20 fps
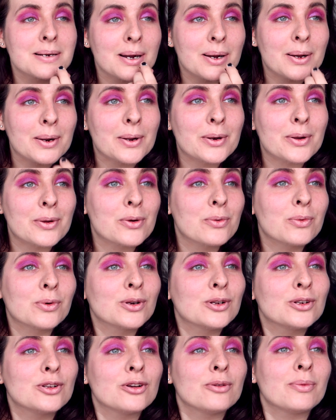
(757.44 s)
I don't know what
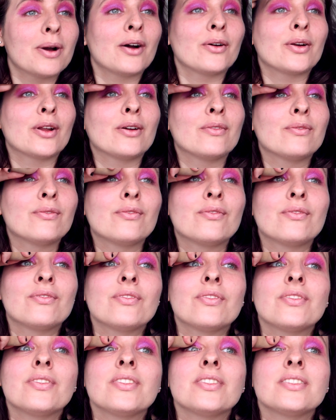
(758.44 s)
to do about
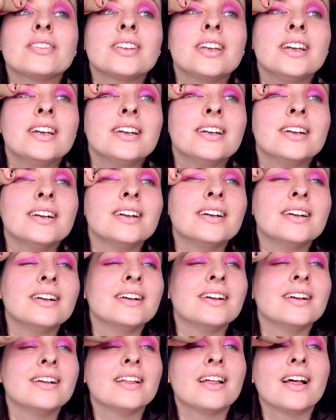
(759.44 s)
it.
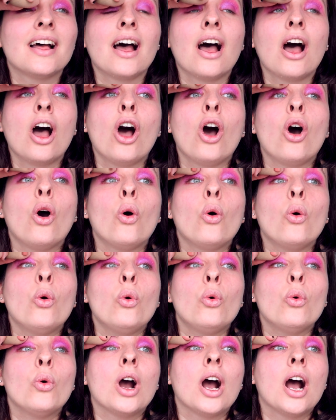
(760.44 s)

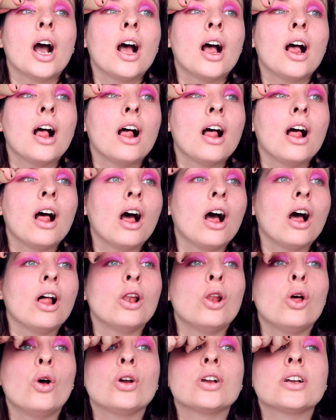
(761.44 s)
Oh,
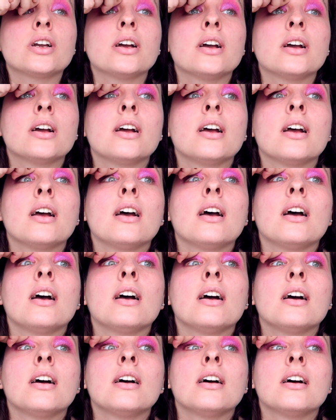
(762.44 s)
look.
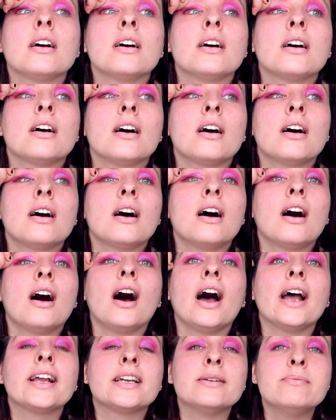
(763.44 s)
Oh,
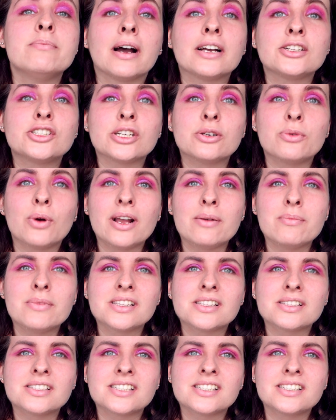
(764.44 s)
I can magic weigh my
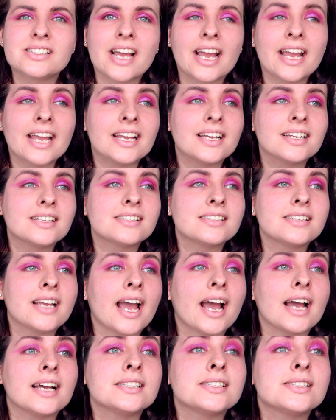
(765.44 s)
mistakes,
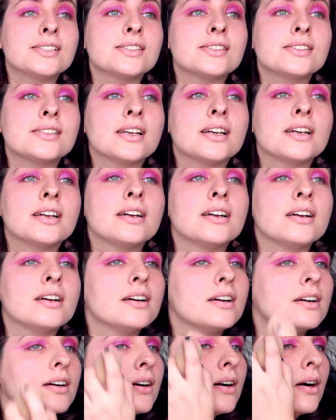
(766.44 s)
yes.
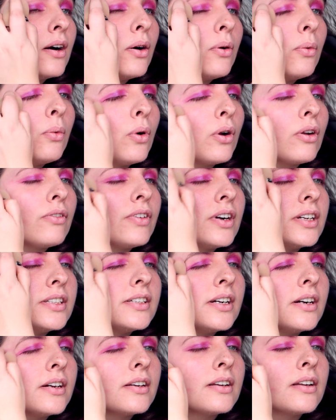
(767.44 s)
Oh, what have I
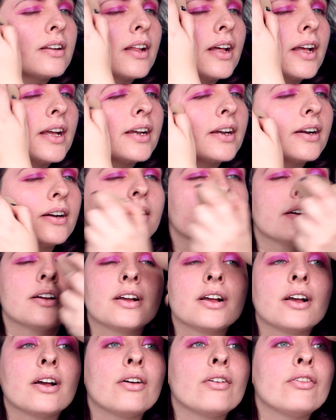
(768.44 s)
done? There you go.
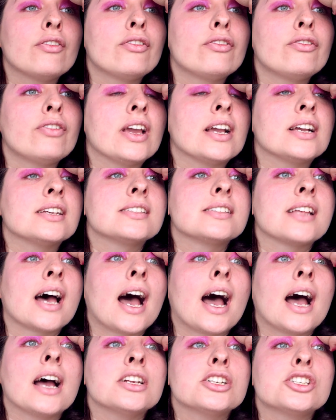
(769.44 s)
Fix
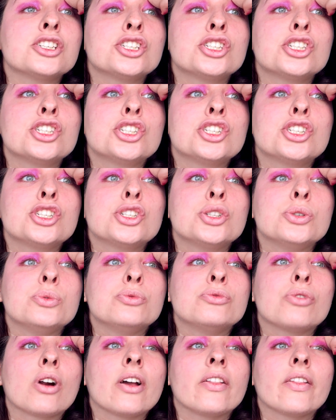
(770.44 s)
that
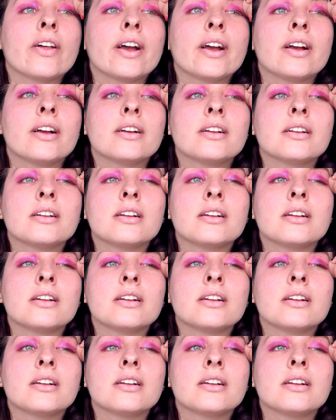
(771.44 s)
shoot right there.